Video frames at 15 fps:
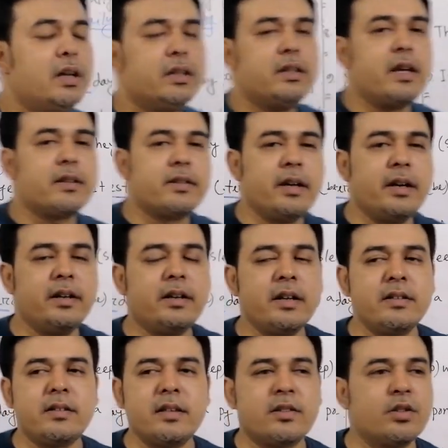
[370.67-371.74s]
The
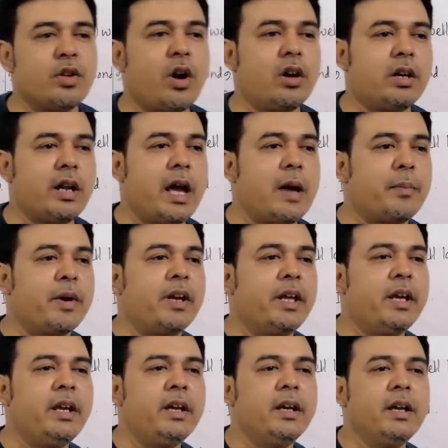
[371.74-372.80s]
sentence is not
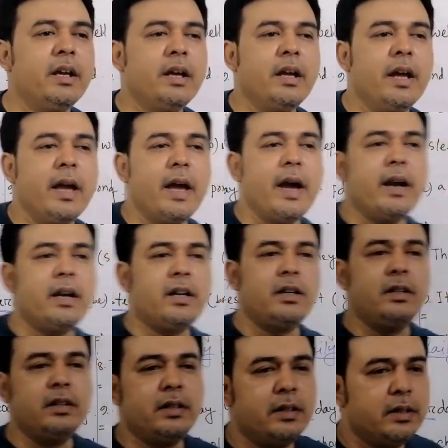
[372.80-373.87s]
happening
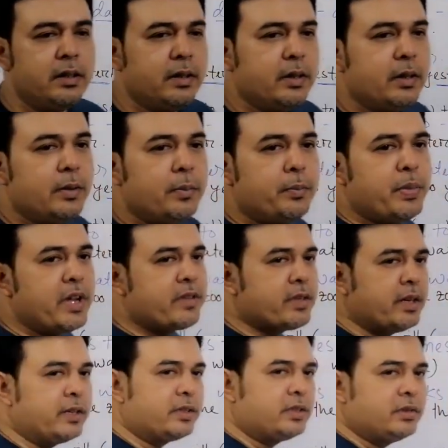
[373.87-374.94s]
at
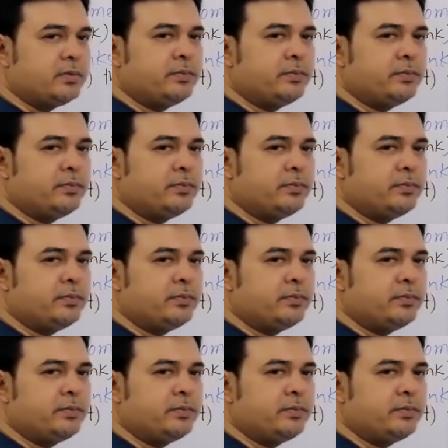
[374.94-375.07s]
present.